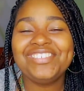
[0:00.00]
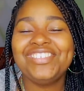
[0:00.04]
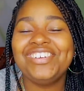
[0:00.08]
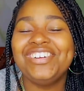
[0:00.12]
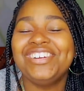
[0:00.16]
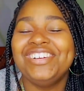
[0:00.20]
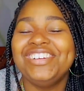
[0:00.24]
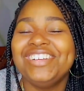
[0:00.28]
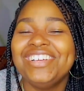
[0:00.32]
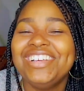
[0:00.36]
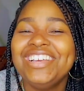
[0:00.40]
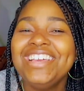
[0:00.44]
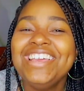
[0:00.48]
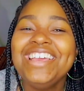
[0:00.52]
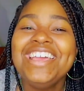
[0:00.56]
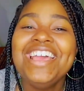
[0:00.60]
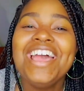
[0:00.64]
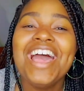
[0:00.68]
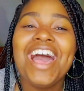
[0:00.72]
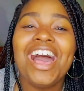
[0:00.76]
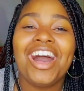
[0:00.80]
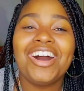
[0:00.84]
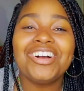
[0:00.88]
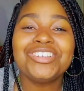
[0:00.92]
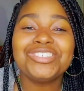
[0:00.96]

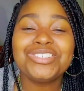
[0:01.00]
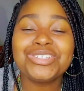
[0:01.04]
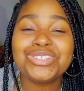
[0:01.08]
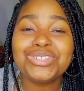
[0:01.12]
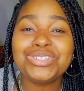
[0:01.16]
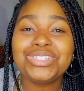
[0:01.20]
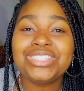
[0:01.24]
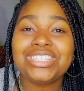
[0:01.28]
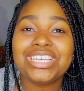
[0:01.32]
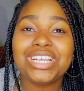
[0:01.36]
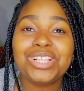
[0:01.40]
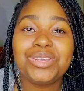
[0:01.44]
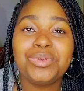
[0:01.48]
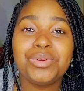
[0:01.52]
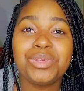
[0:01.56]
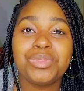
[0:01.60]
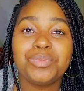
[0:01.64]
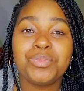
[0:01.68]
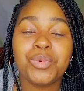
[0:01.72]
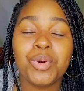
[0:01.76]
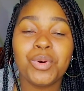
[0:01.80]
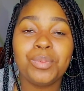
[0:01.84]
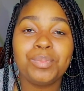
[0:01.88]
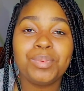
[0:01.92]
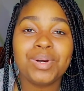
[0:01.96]
I was also dealing
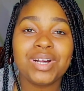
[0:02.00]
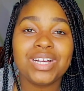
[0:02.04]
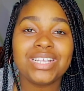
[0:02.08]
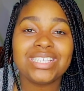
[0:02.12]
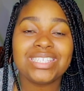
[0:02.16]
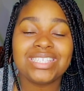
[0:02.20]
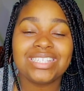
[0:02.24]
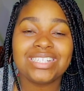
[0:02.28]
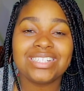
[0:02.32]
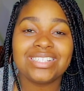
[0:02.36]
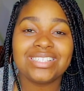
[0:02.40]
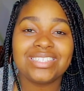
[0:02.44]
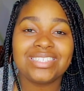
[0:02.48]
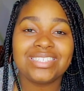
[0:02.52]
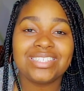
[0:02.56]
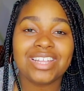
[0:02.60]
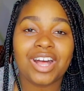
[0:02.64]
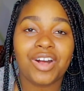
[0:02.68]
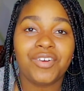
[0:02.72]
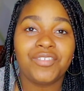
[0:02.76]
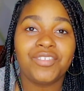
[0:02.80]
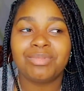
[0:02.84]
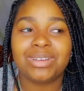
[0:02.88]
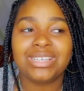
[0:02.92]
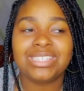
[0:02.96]
with more personal
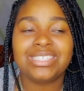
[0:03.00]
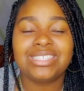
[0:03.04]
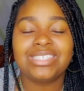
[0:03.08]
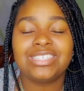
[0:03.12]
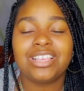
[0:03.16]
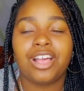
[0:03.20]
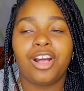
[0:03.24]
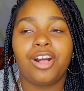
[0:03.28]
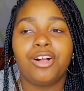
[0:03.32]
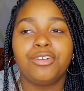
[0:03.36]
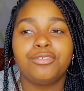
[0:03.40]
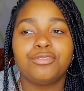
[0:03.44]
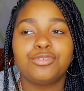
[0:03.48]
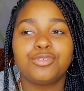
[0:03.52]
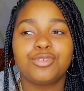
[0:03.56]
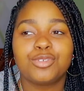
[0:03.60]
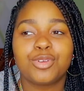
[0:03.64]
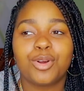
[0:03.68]
stuff myself,